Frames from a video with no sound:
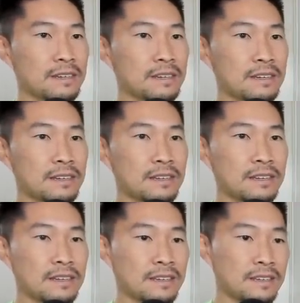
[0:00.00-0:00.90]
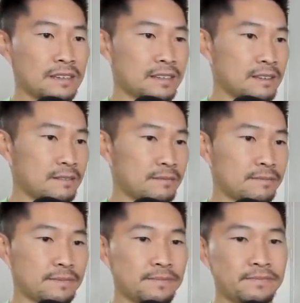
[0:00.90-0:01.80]

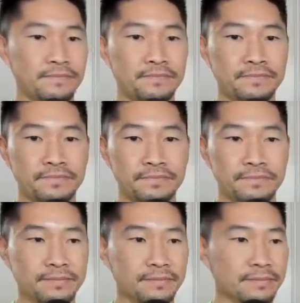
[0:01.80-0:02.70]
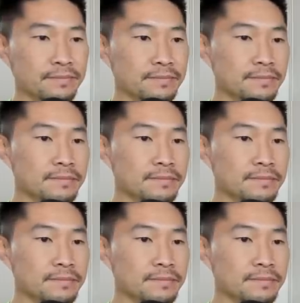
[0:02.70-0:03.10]
Nothing is said.